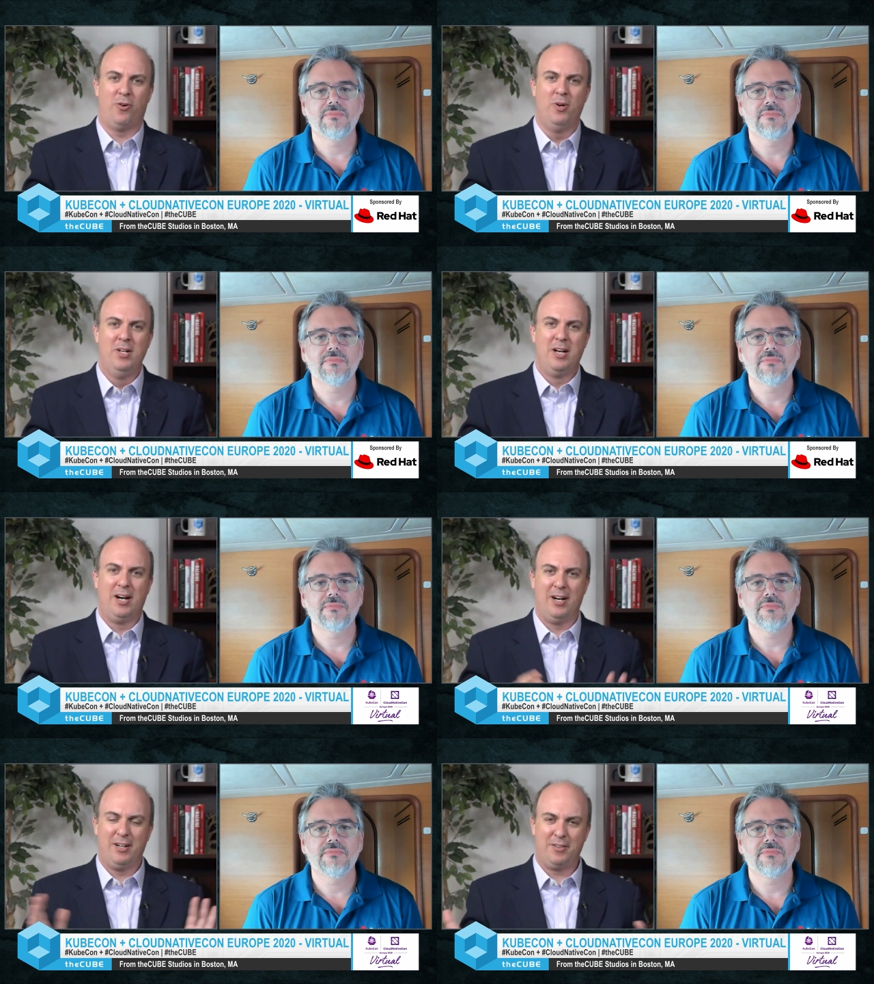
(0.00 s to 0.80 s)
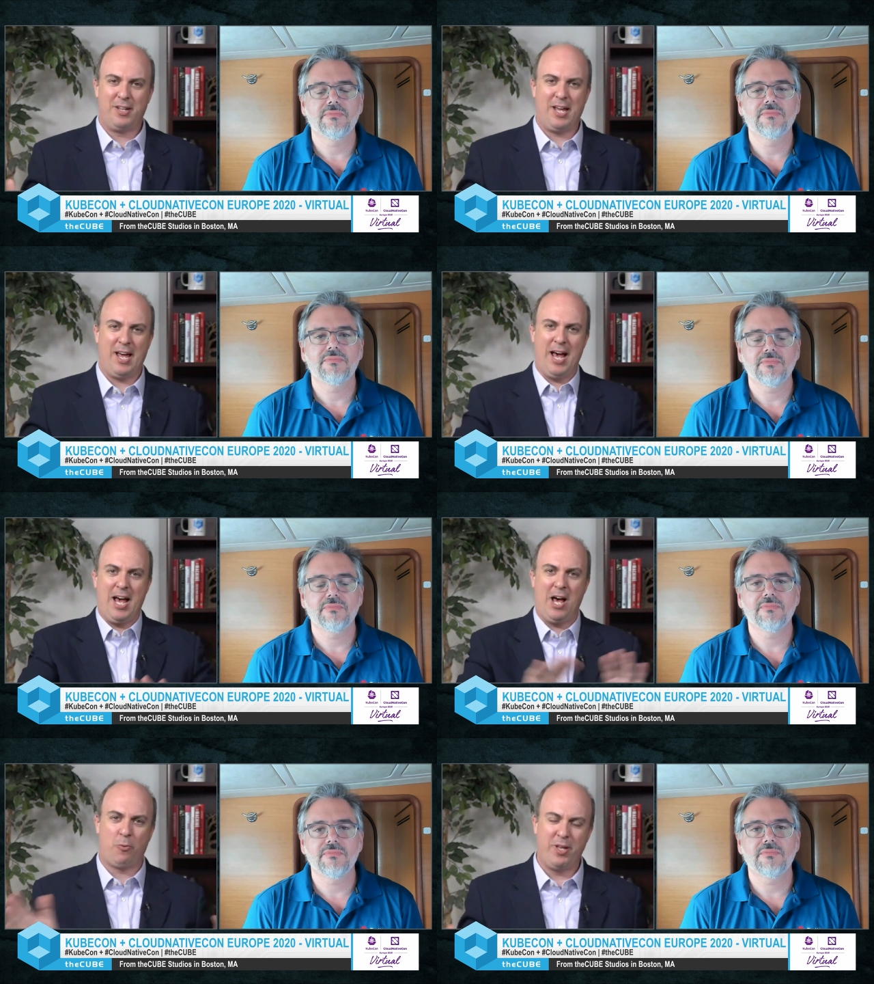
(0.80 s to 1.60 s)
Speaker 1: So
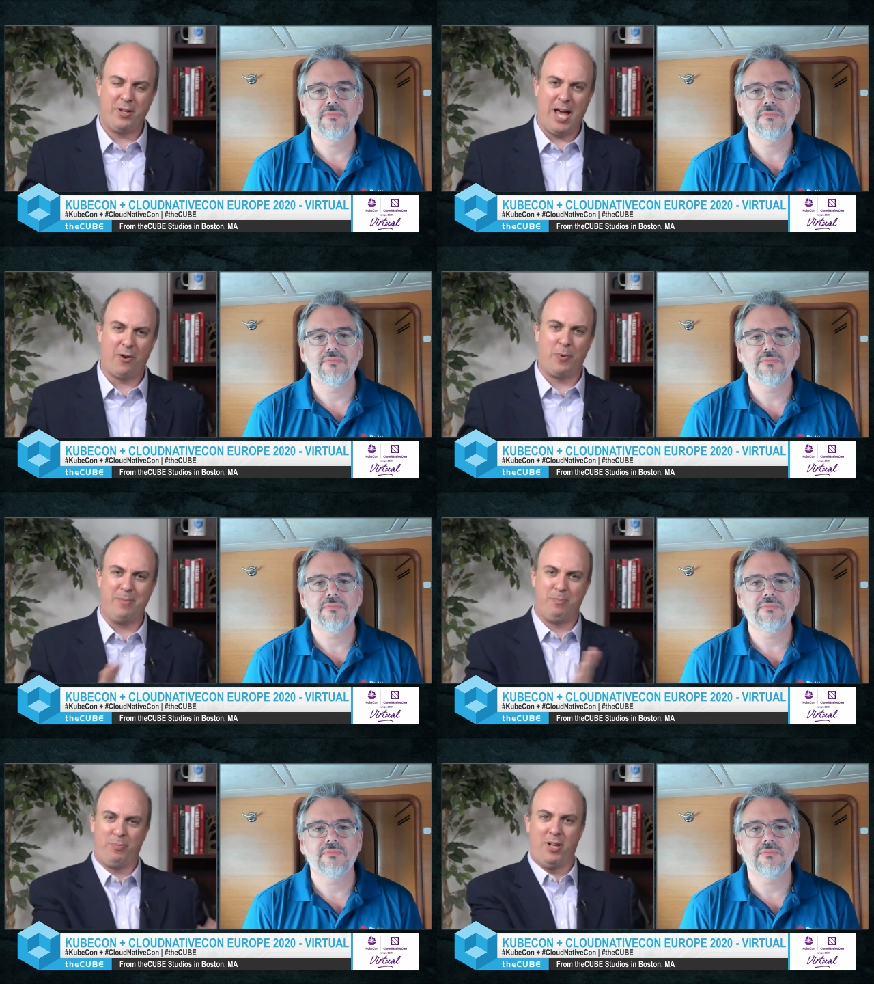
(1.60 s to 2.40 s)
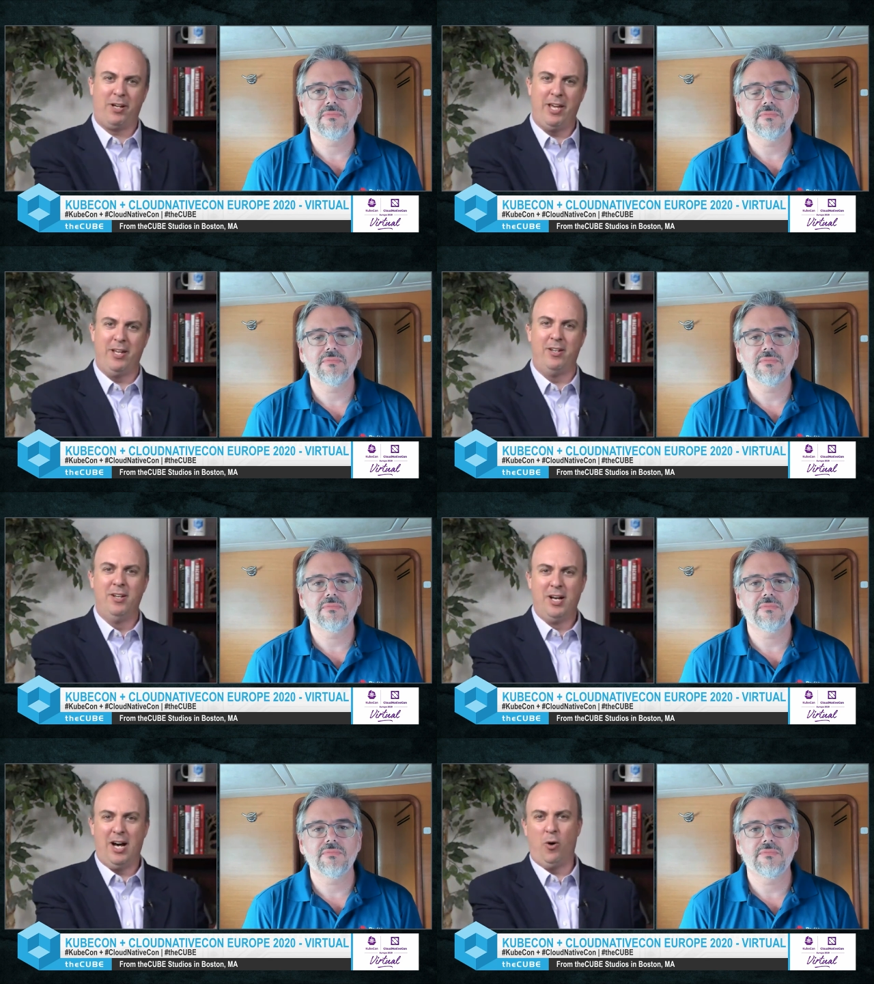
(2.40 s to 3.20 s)
how do we plug
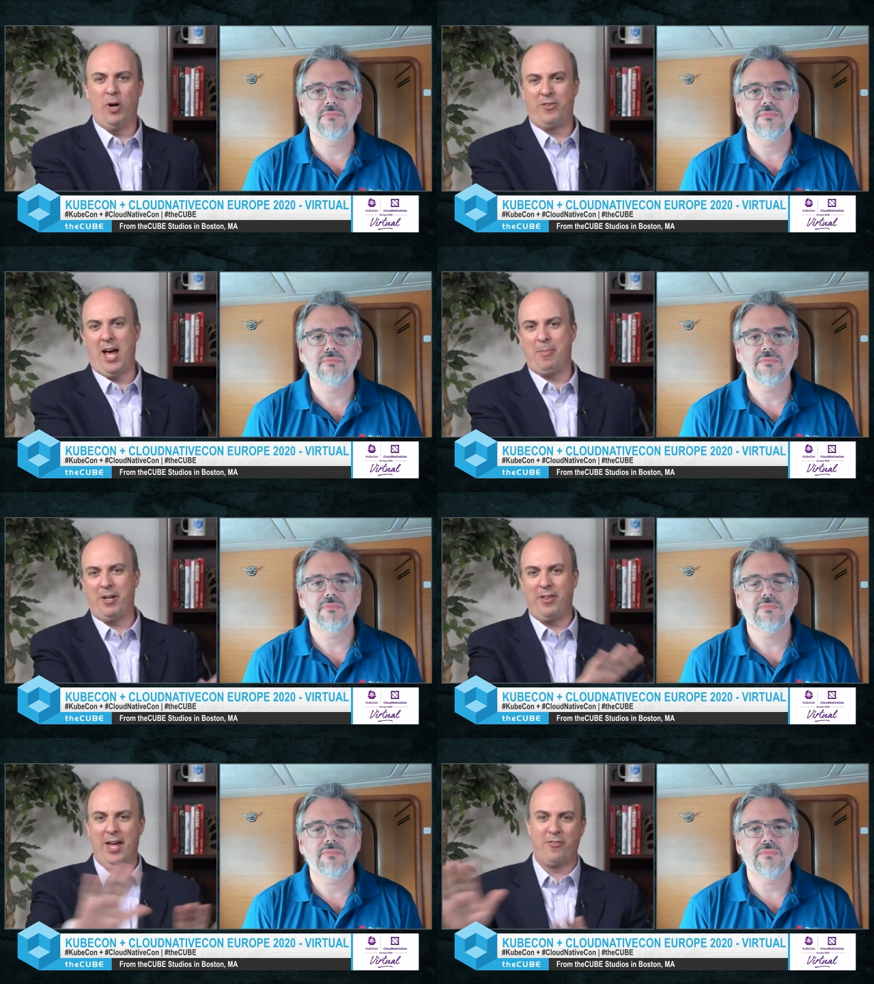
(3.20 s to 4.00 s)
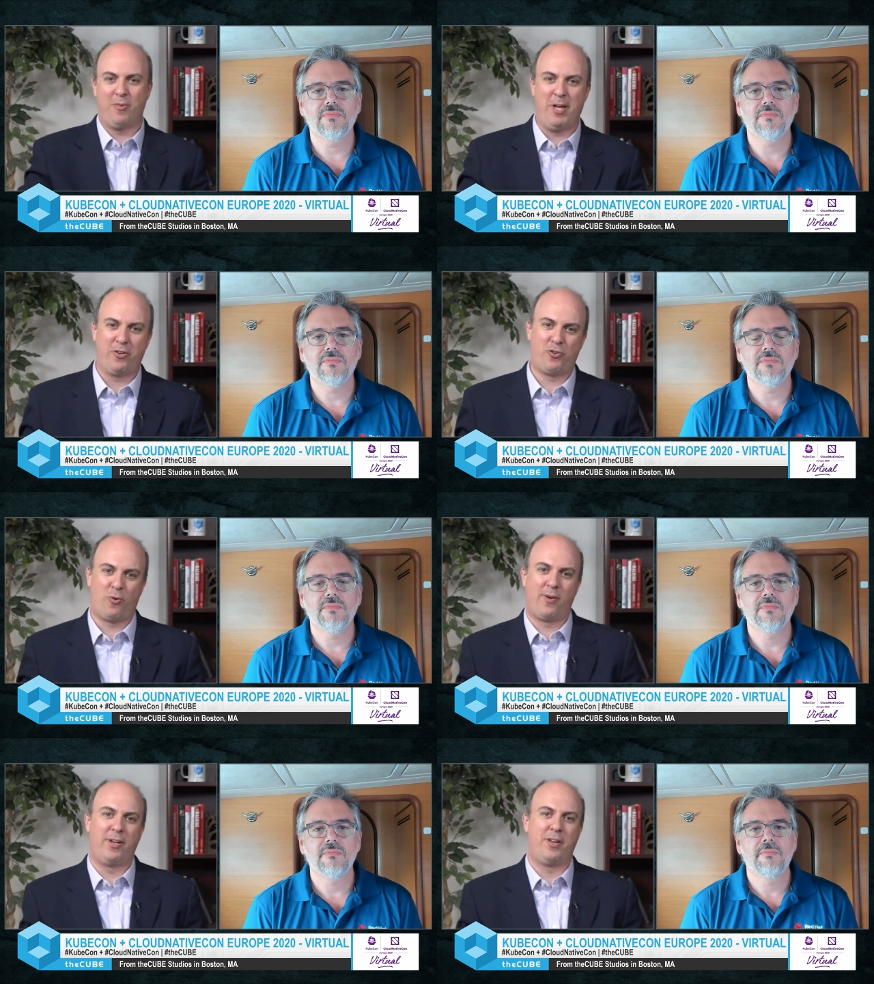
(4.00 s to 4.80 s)
in what's happening to the edge and make
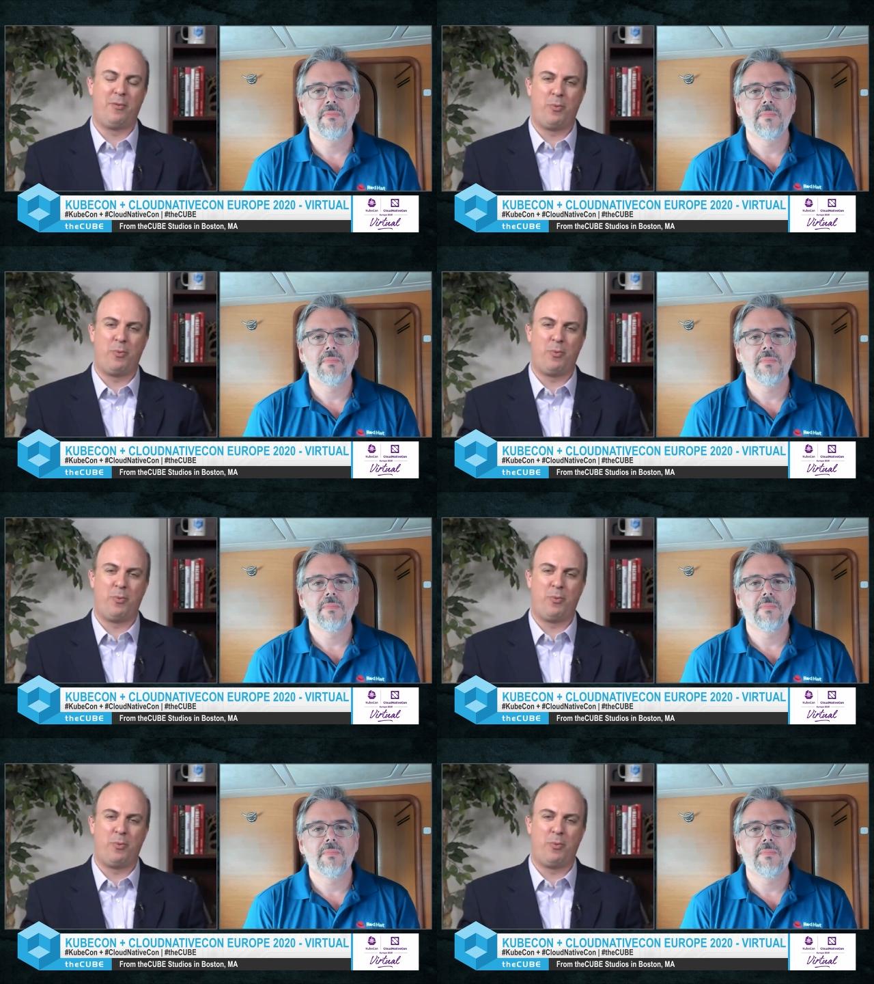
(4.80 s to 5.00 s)
sure